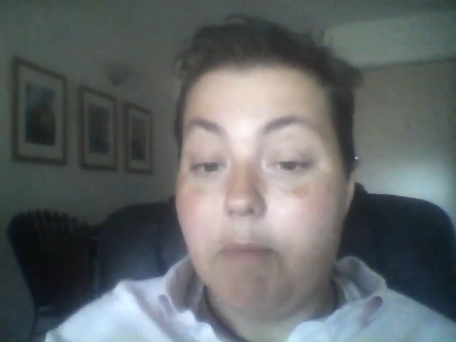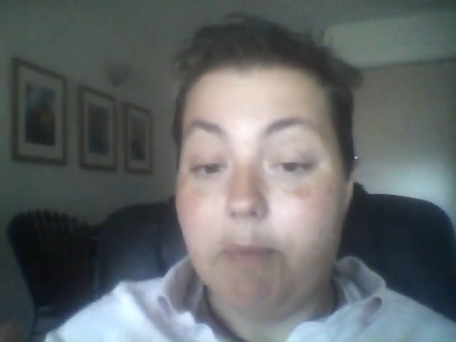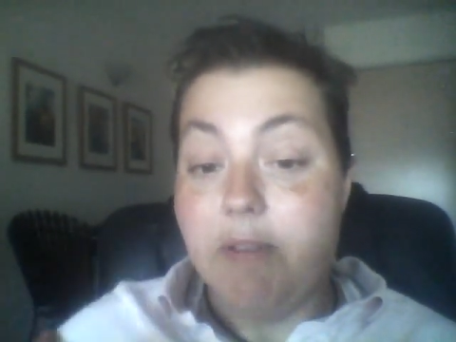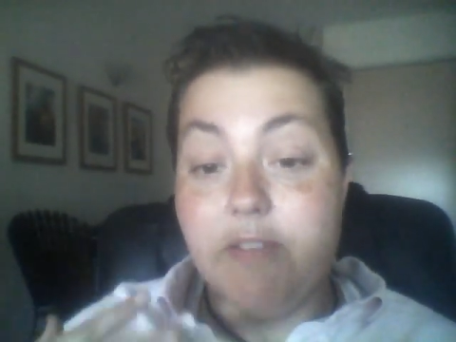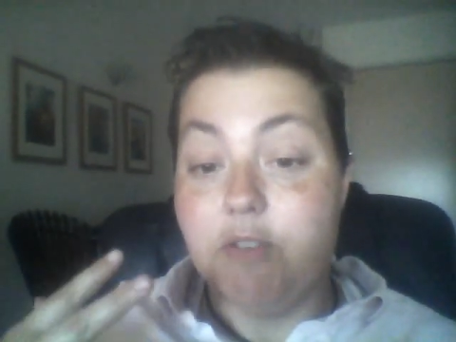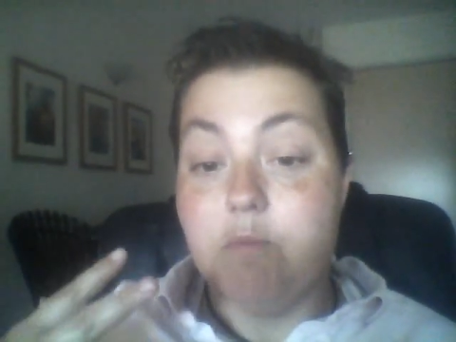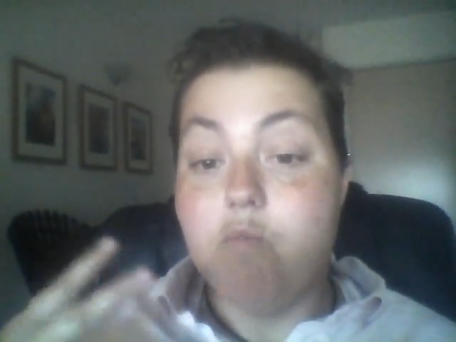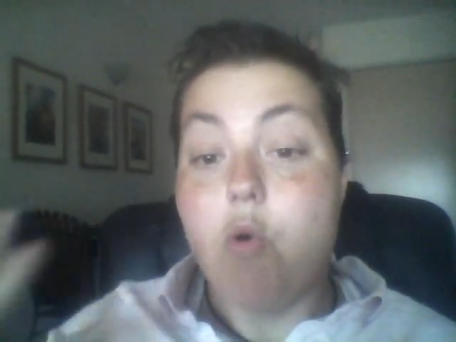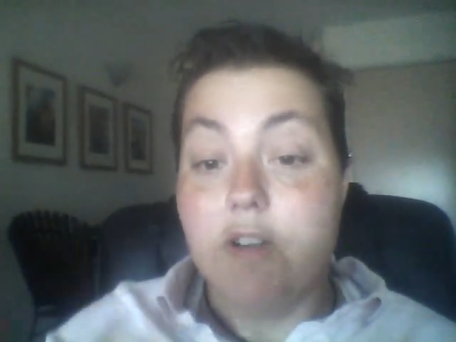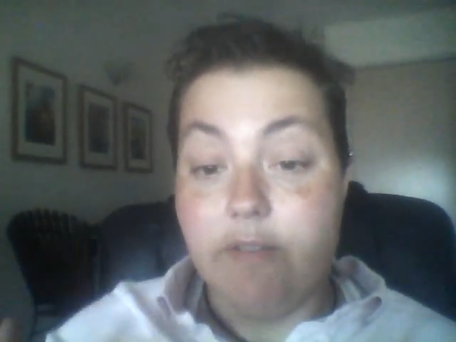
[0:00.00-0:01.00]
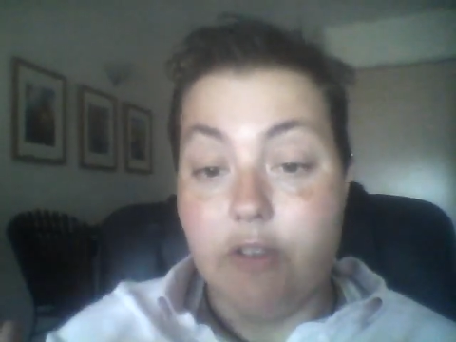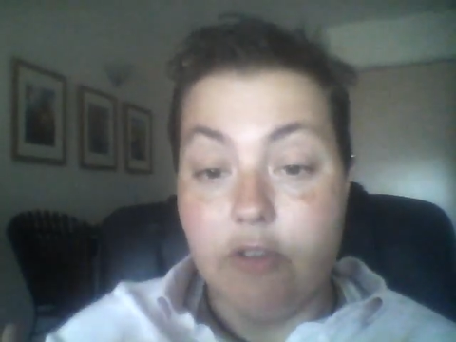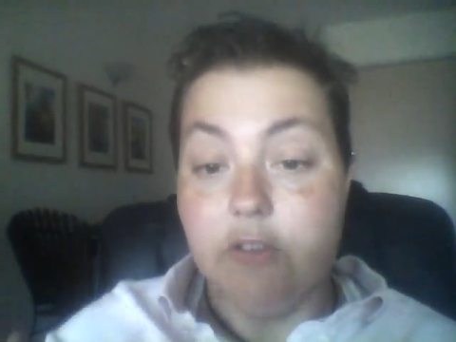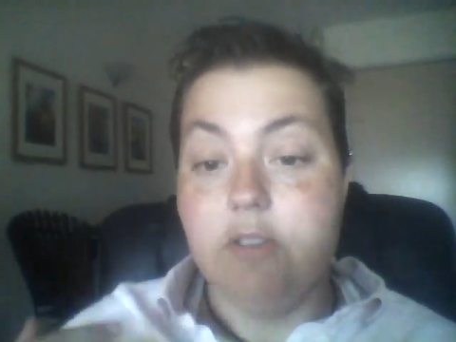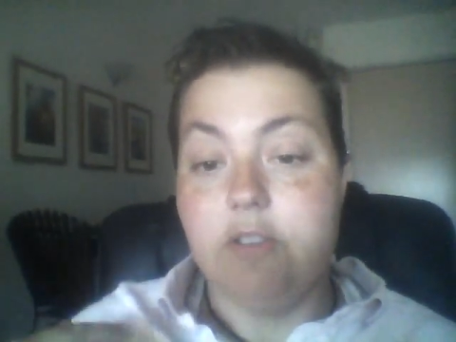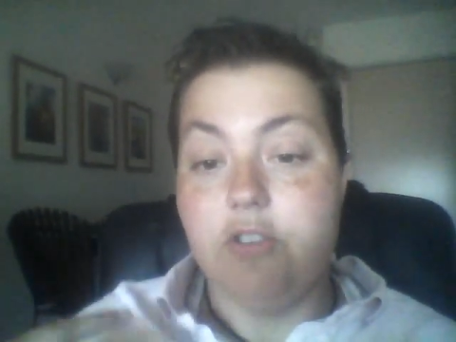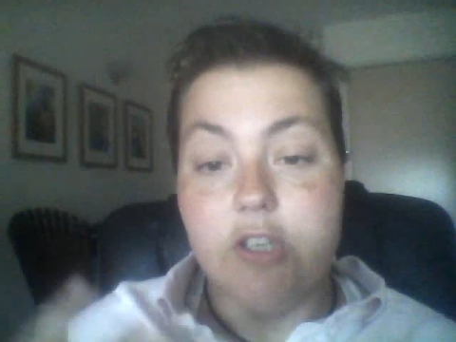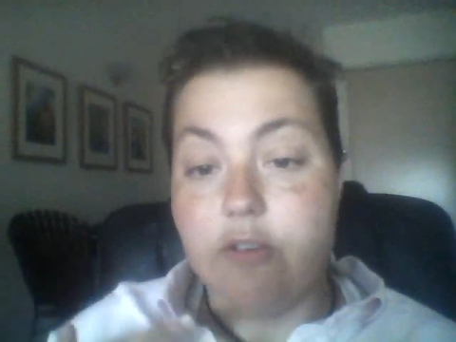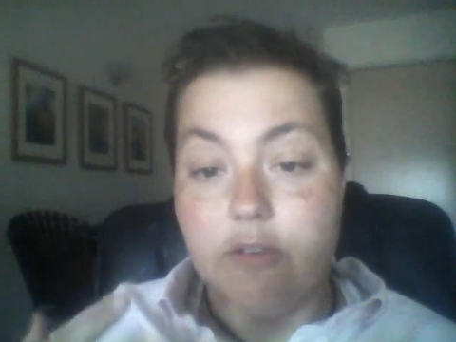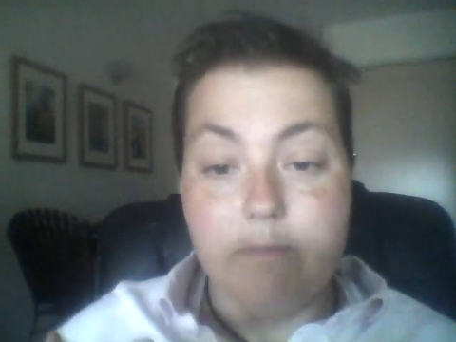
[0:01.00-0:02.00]
people have even more difficult
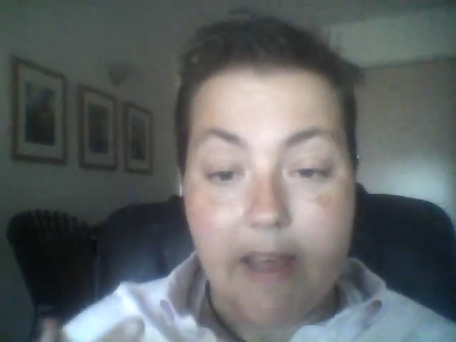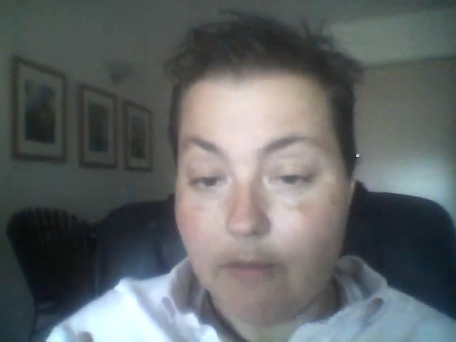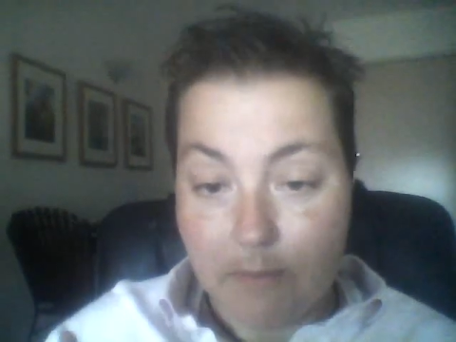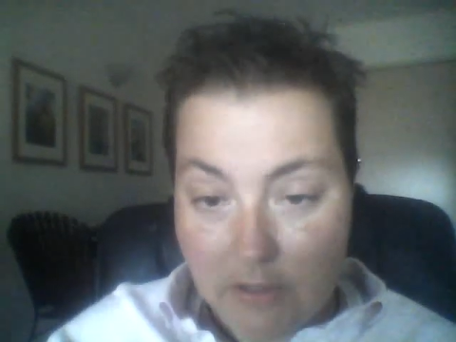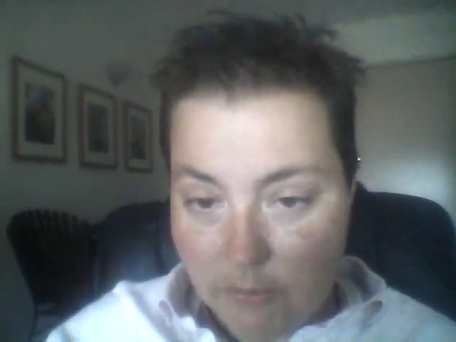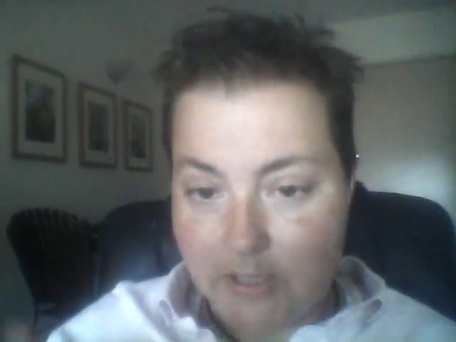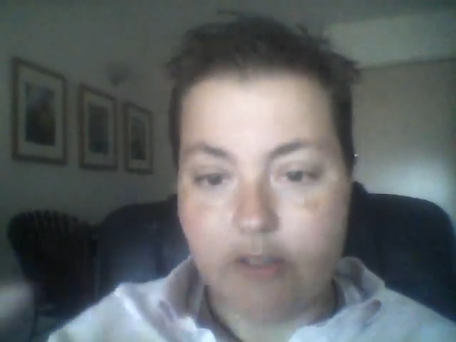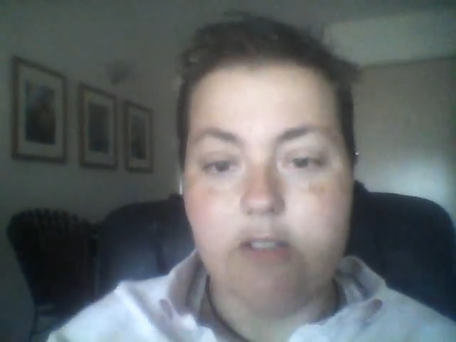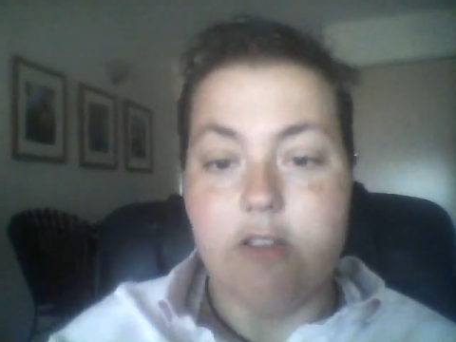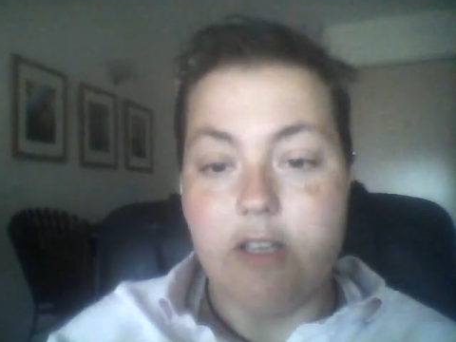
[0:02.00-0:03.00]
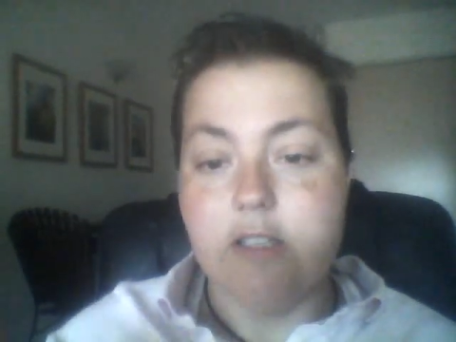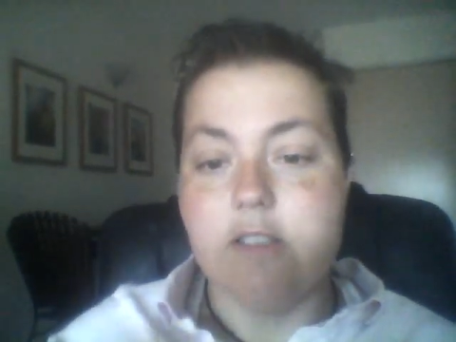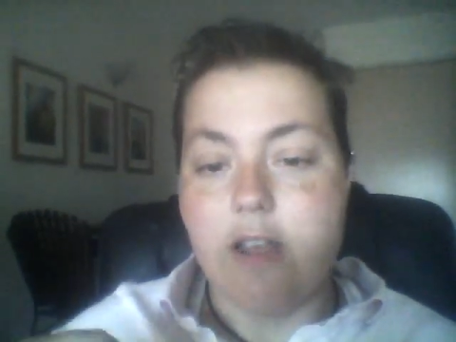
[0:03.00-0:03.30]
gender bathroom situations than this,